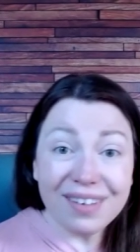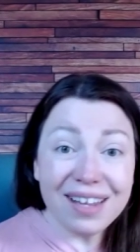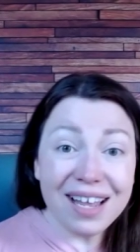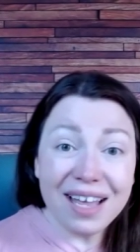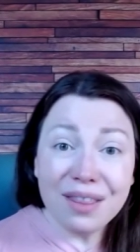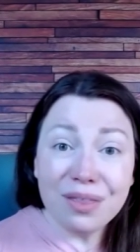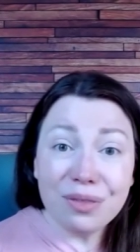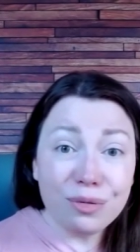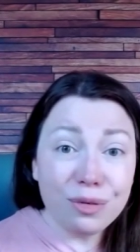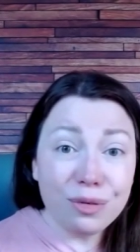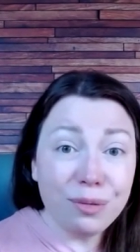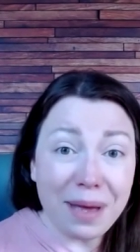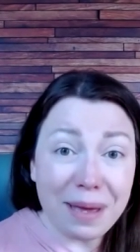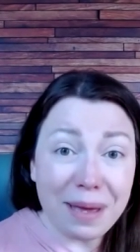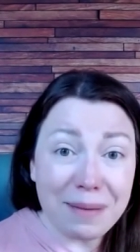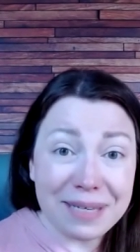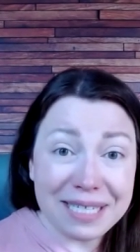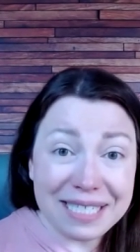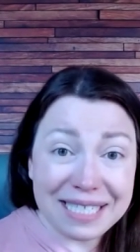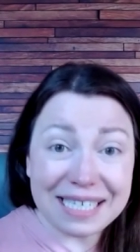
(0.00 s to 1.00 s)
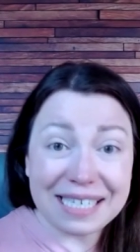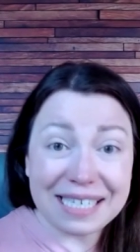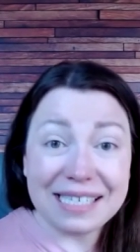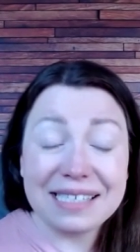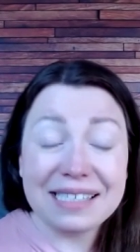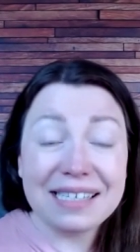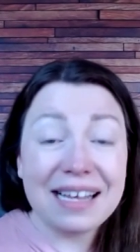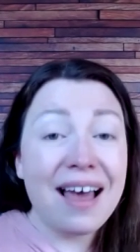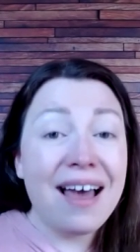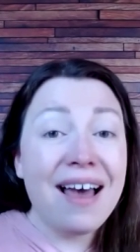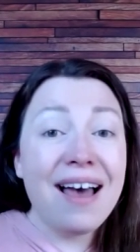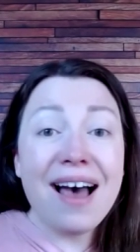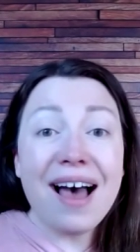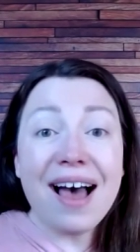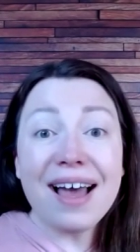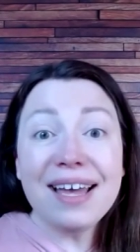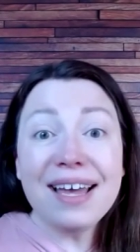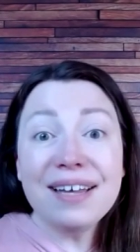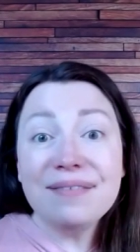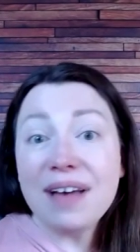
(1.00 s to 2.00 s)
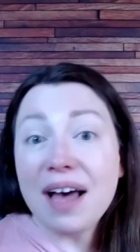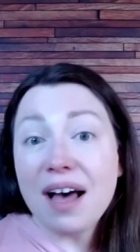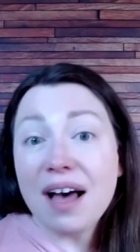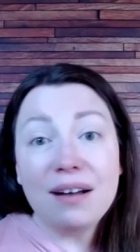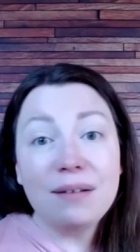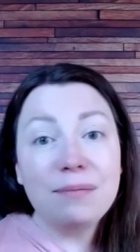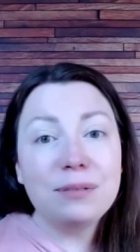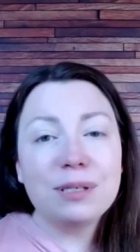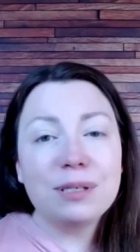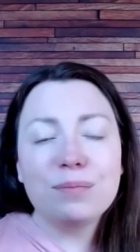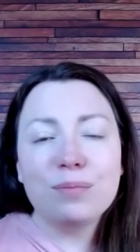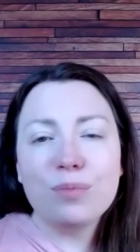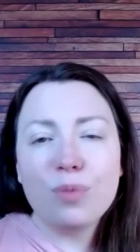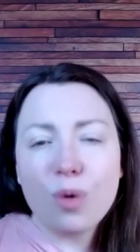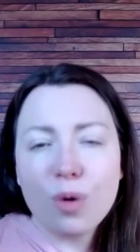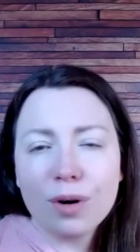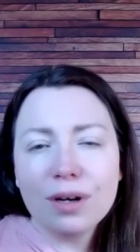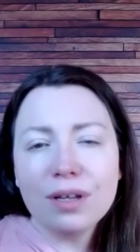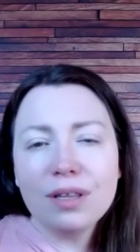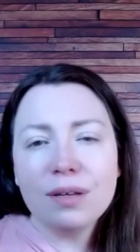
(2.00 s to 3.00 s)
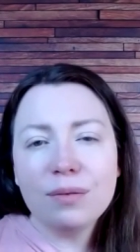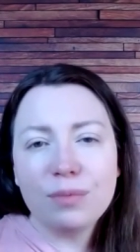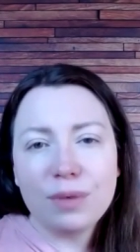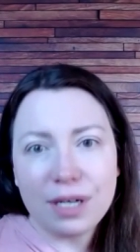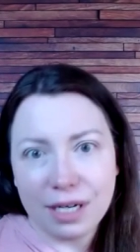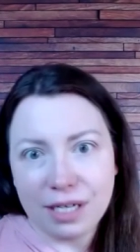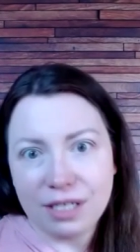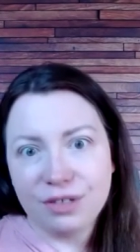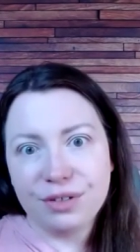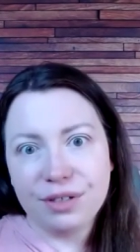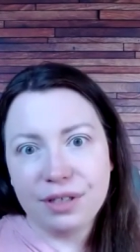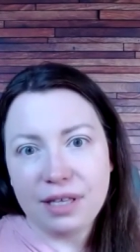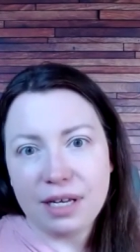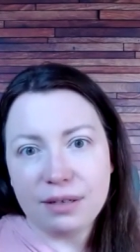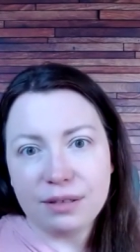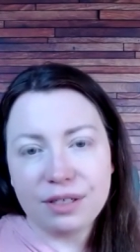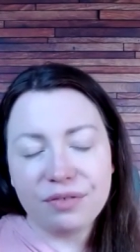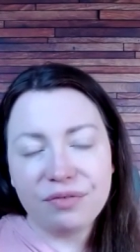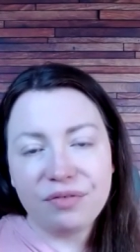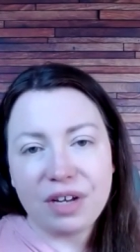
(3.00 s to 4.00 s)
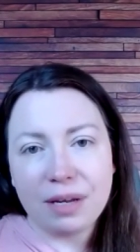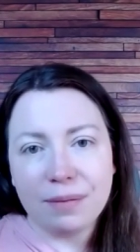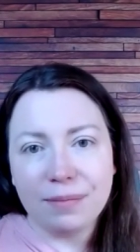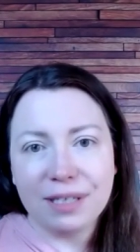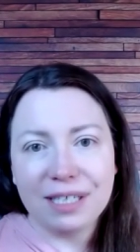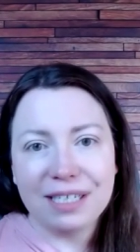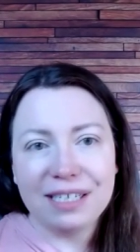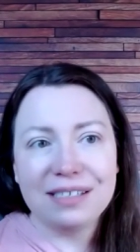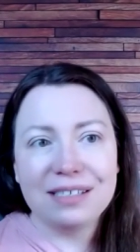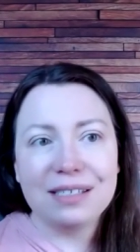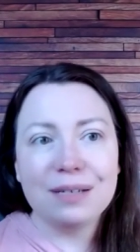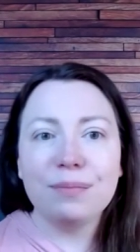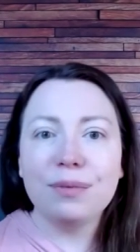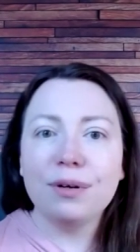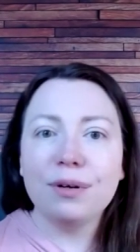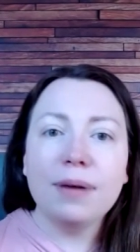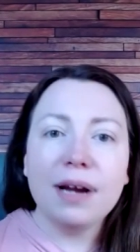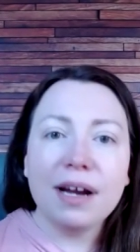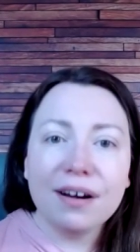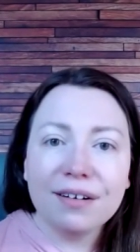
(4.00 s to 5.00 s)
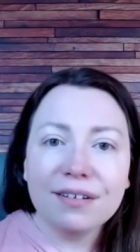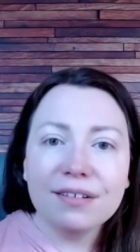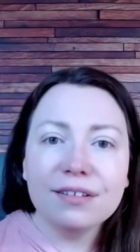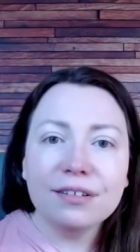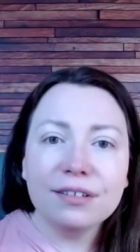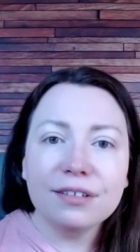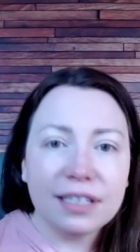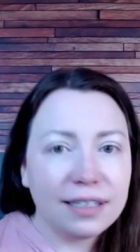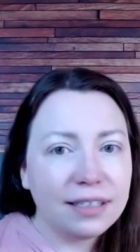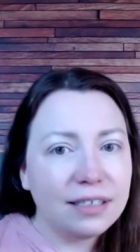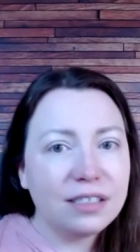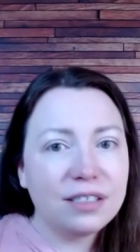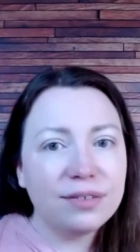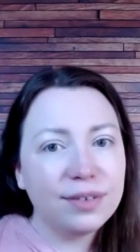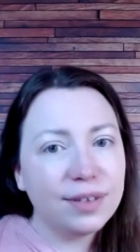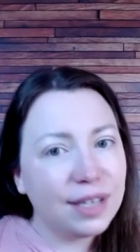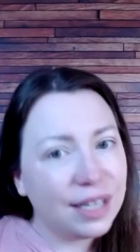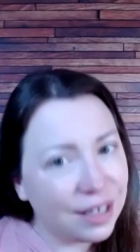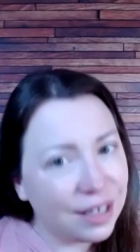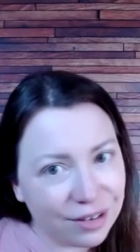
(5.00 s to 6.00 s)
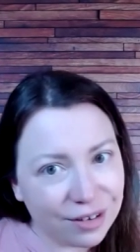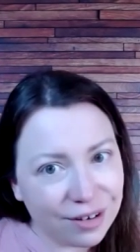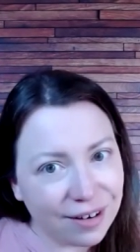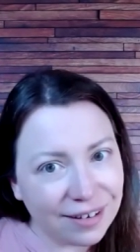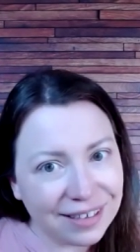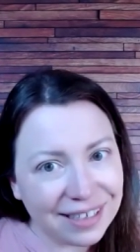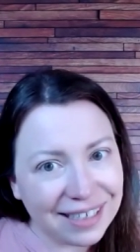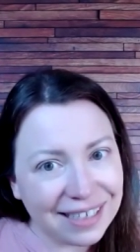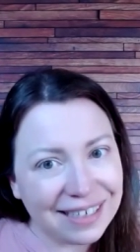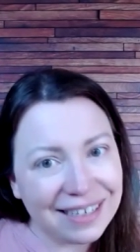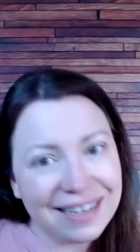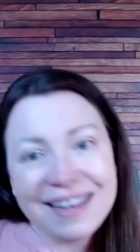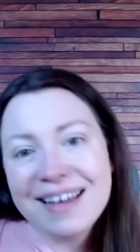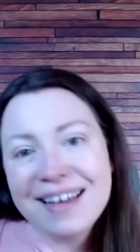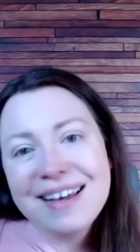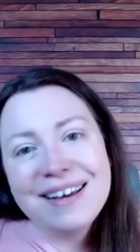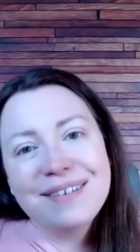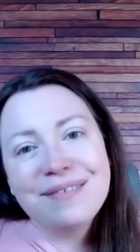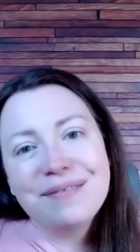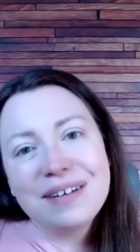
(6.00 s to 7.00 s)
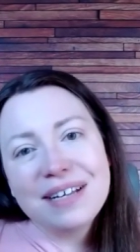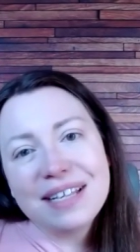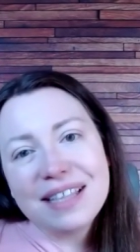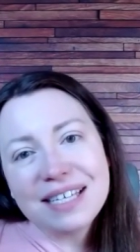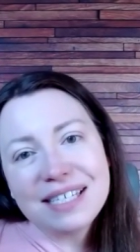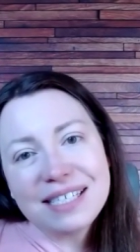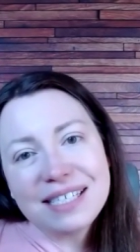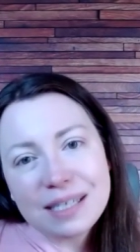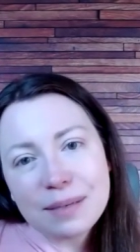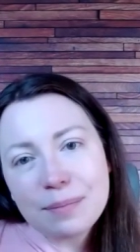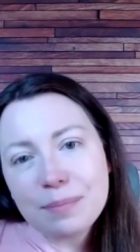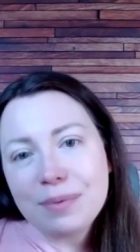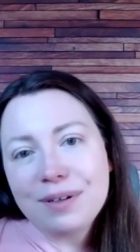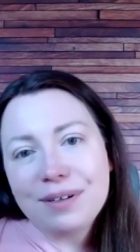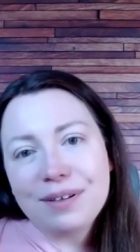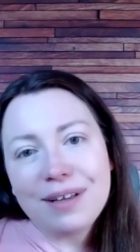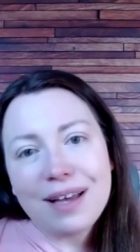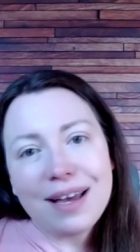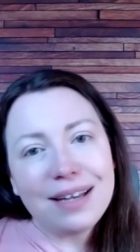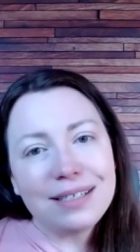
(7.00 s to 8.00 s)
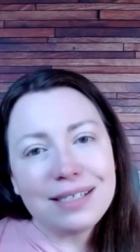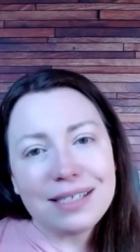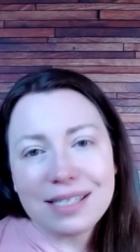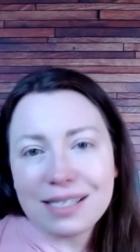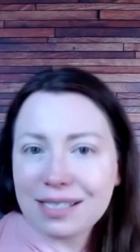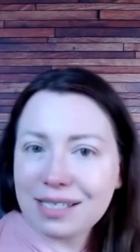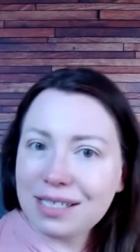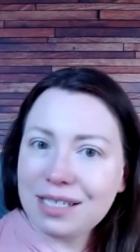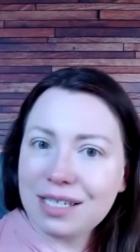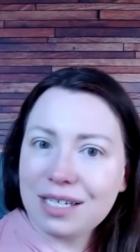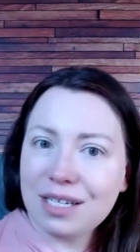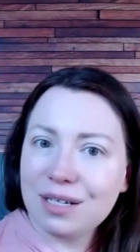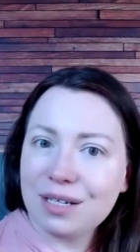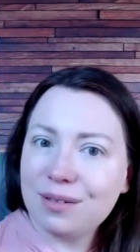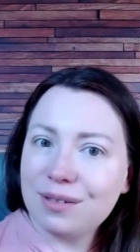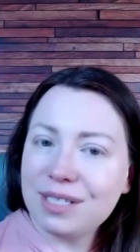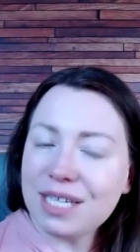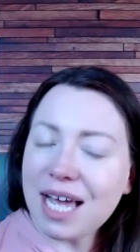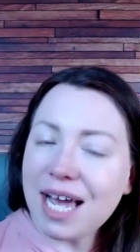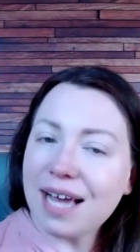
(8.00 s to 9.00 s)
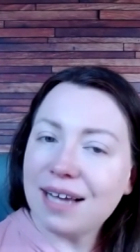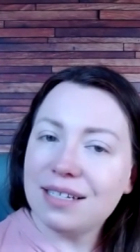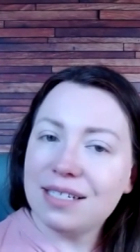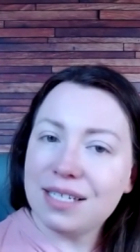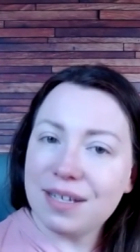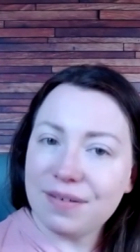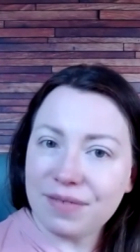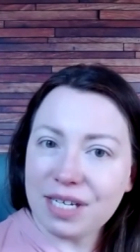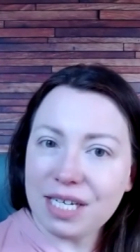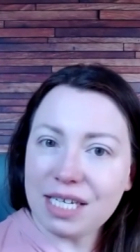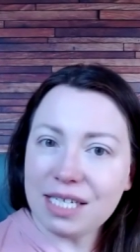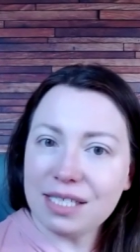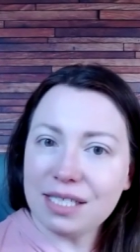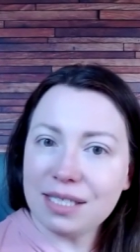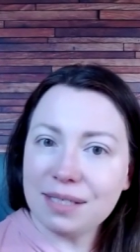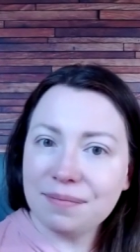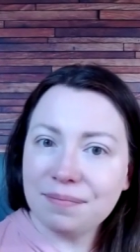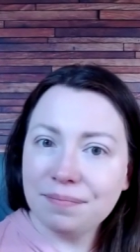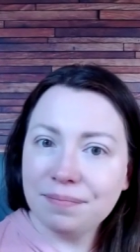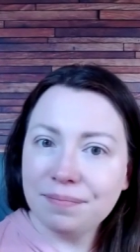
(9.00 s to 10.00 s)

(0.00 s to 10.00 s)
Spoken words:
And through my business, I have helped more than 100,000 families prepare their kids for kindergarten with simple and easy to use activities.